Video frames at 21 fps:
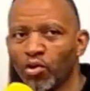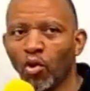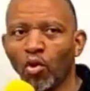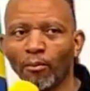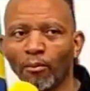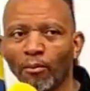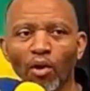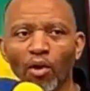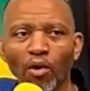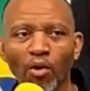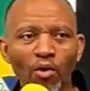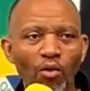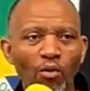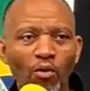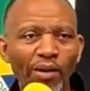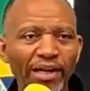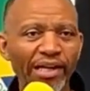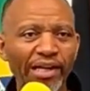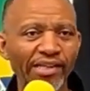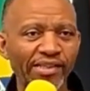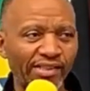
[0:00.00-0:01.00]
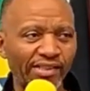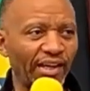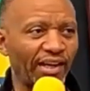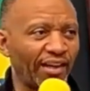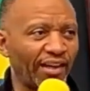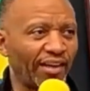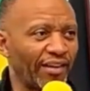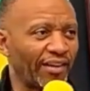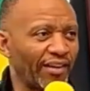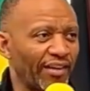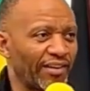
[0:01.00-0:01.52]
more what I say
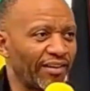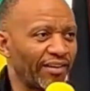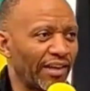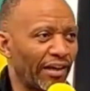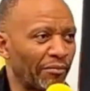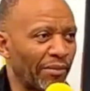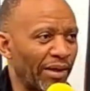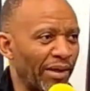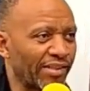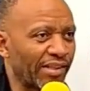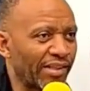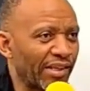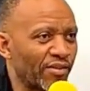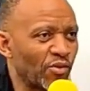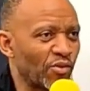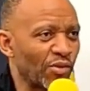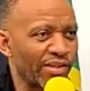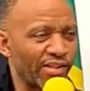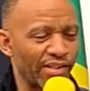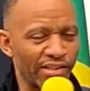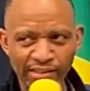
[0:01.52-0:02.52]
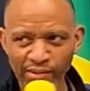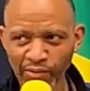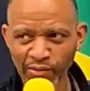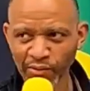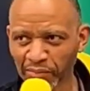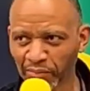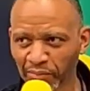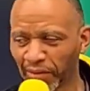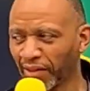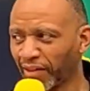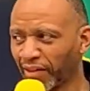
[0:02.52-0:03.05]
than my sons who are sitting with me.